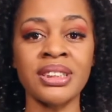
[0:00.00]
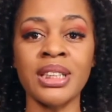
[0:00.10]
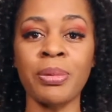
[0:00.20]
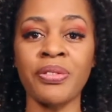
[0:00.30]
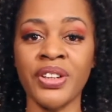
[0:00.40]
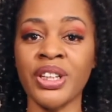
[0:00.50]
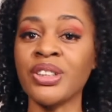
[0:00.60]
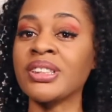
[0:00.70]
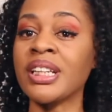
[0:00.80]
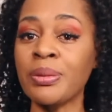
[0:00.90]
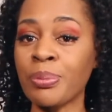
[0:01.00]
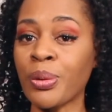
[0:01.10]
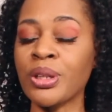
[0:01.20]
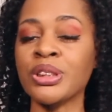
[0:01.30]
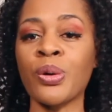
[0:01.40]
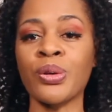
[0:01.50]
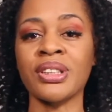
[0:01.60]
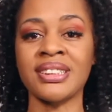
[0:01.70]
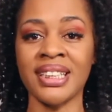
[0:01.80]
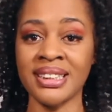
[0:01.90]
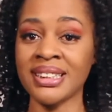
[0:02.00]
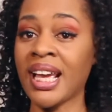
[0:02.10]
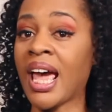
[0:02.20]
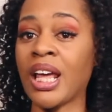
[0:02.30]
to double figures in boards or assists,